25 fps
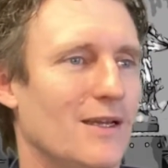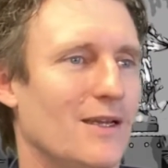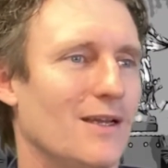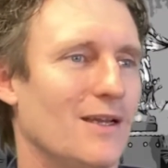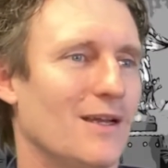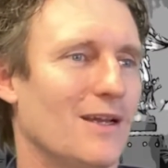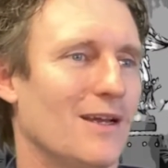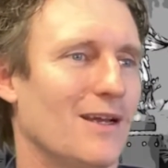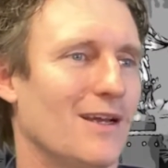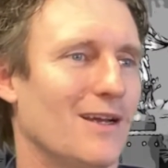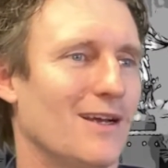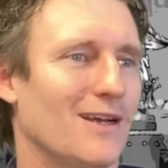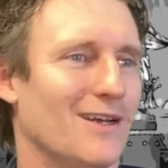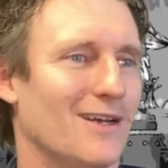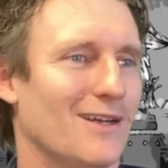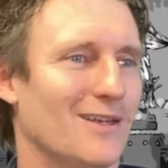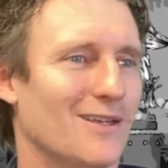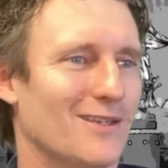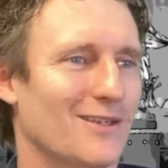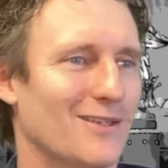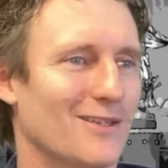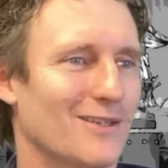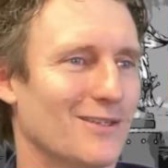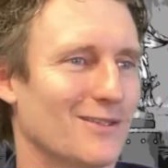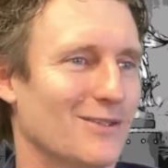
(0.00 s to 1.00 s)

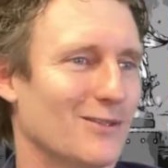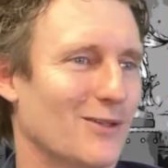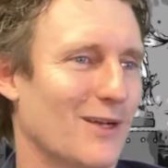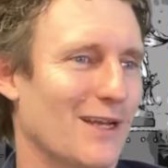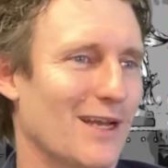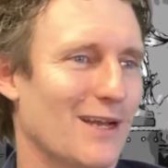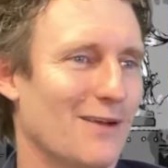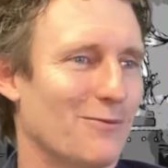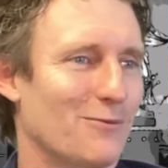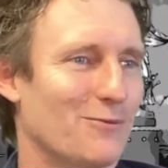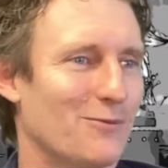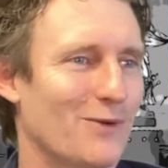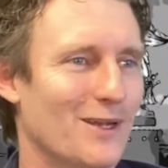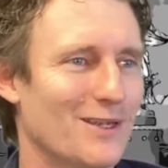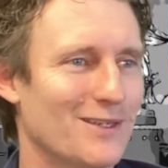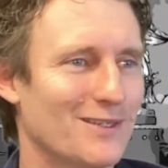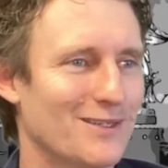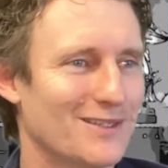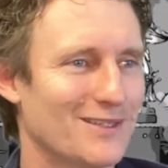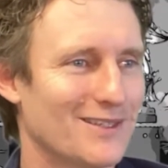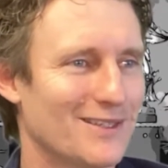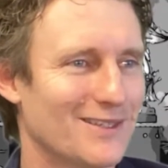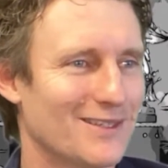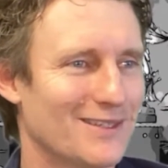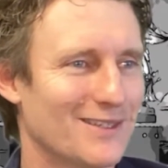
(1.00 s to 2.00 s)
And so I have friends
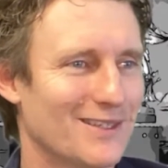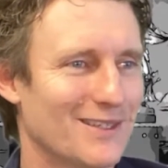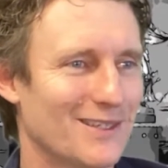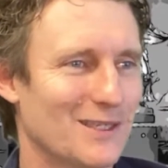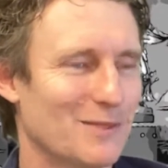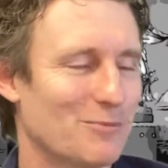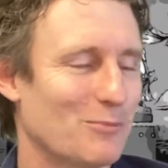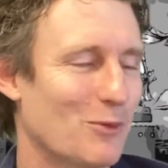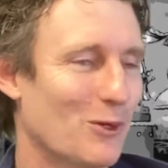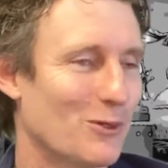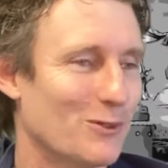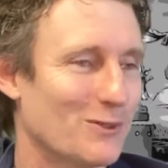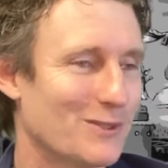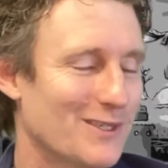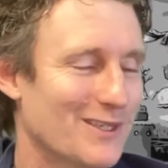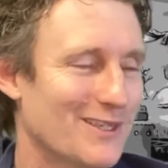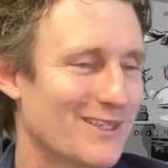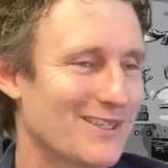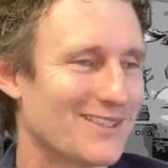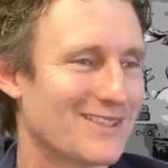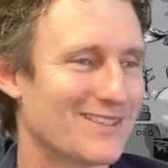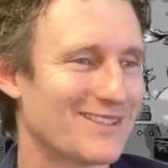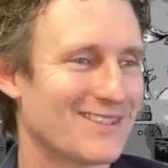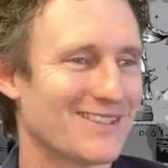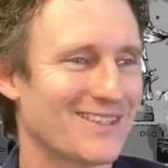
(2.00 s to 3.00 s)
in the
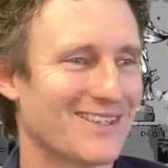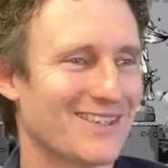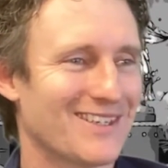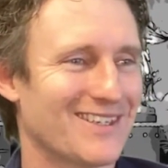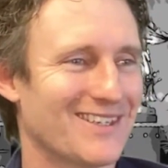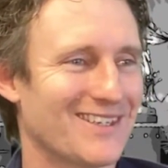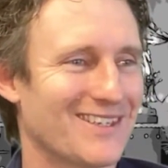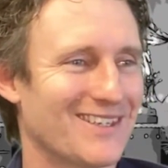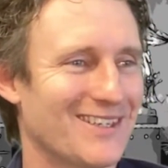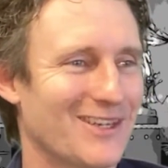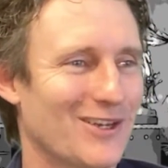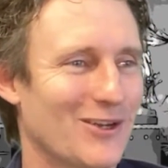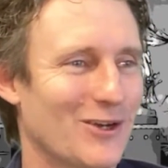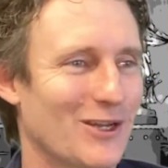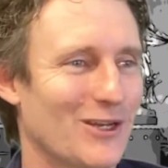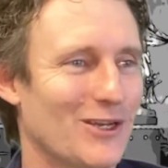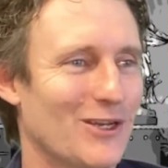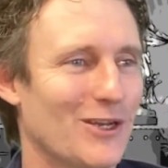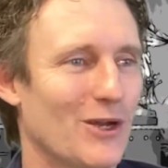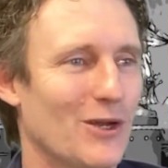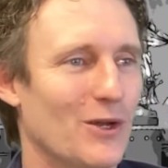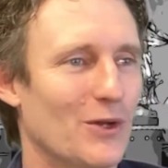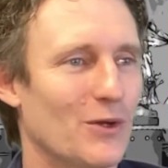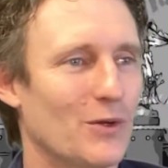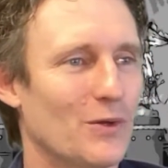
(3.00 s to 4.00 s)
Baltics. You know, I
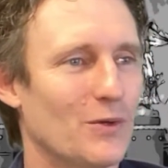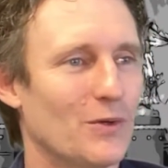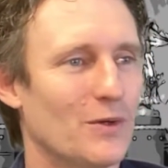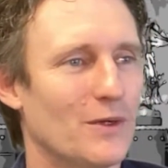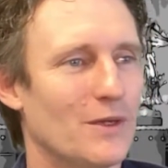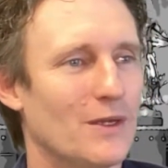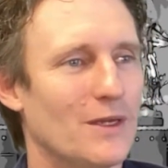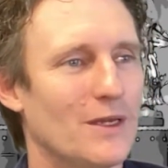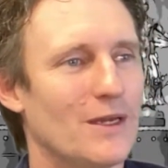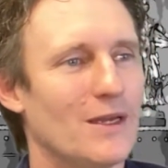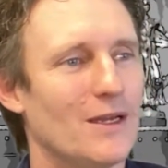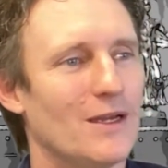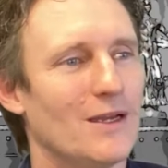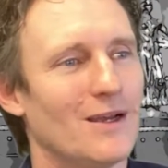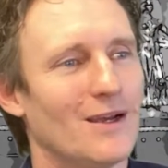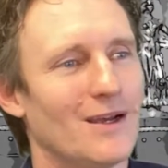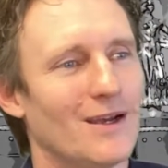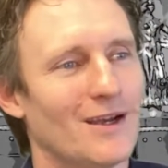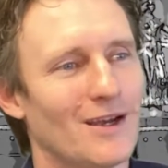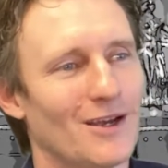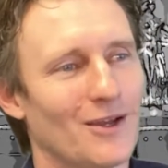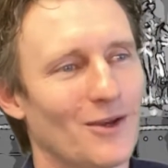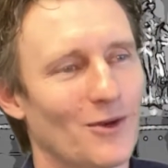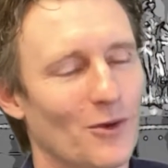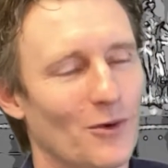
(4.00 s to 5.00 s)
know
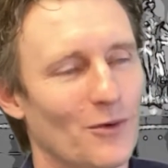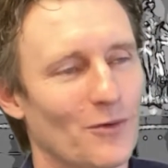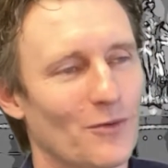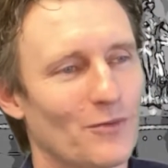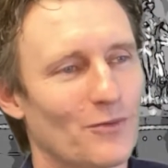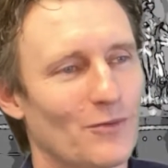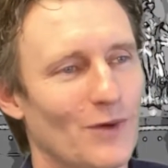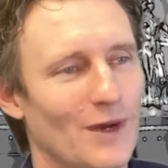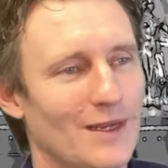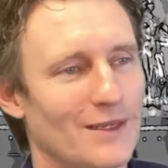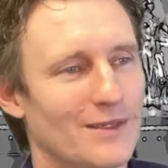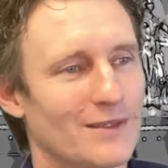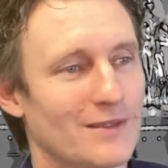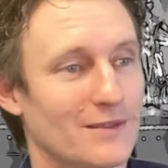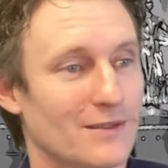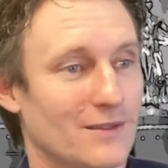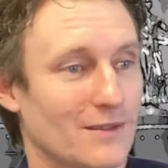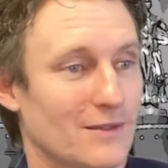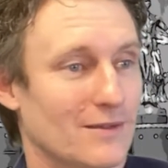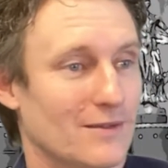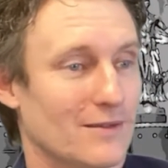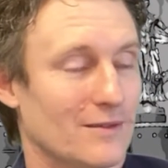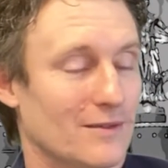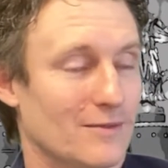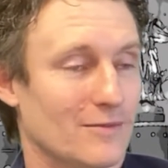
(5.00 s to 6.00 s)
a lot of friends
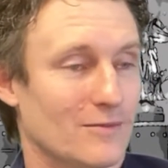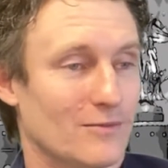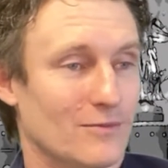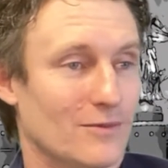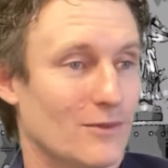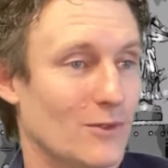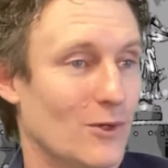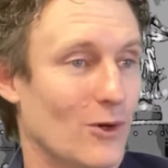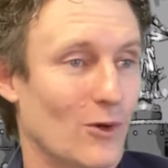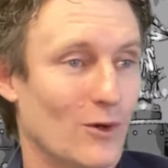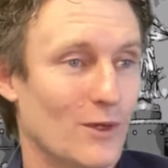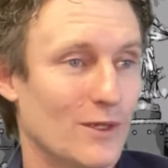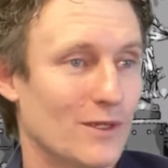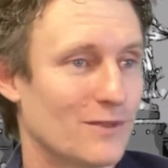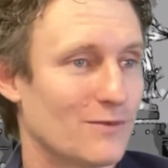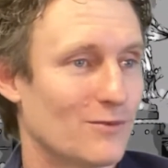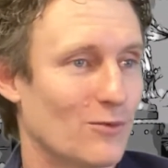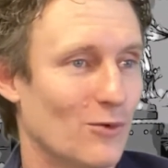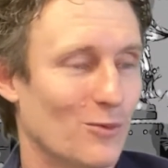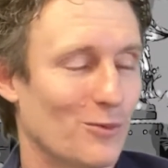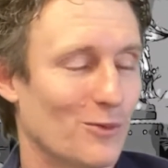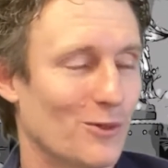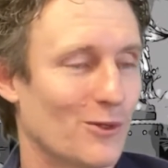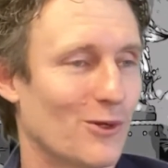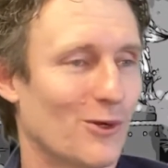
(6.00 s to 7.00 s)
and colleagues,
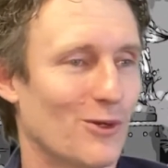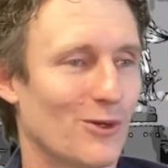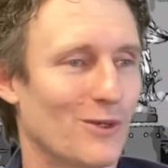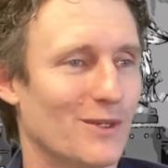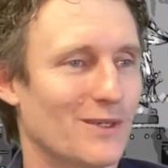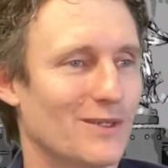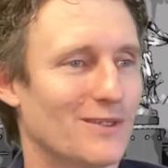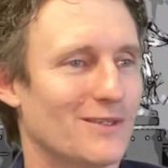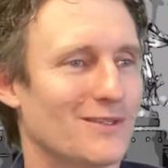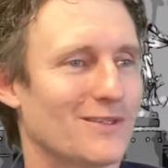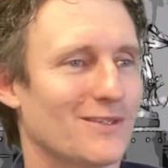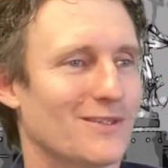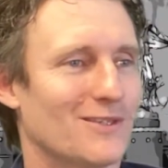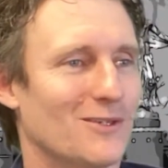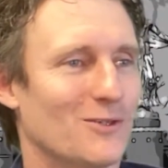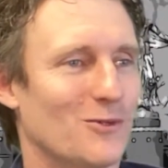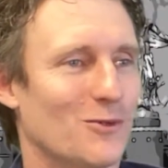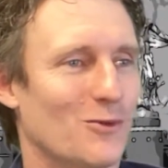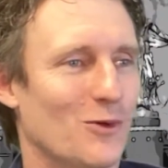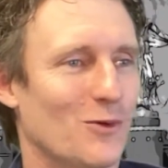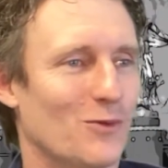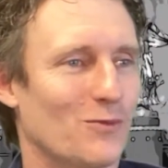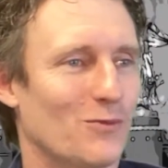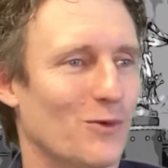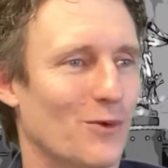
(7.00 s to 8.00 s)
former colleagues, who
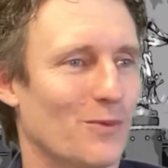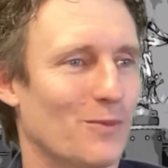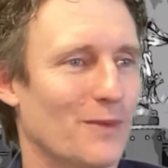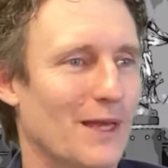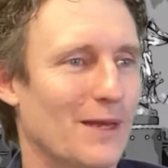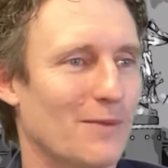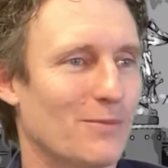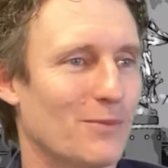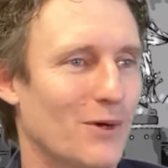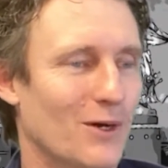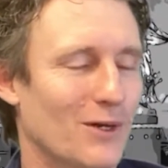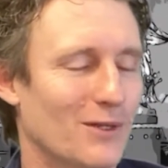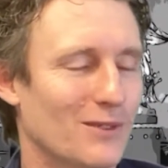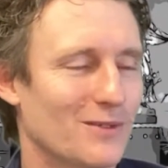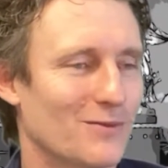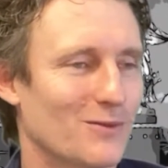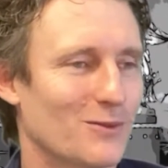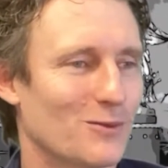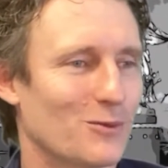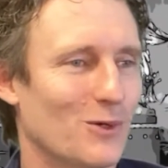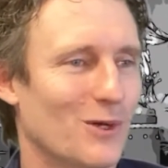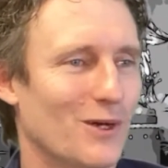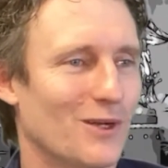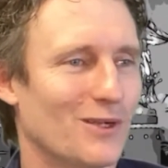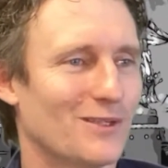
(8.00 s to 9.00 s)
are from that part of the
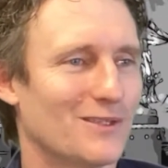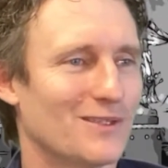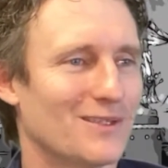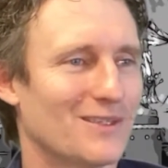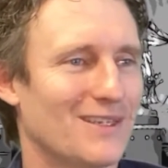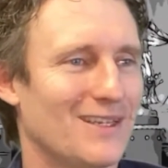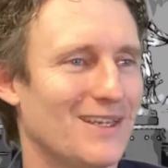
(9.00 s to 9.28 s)
world.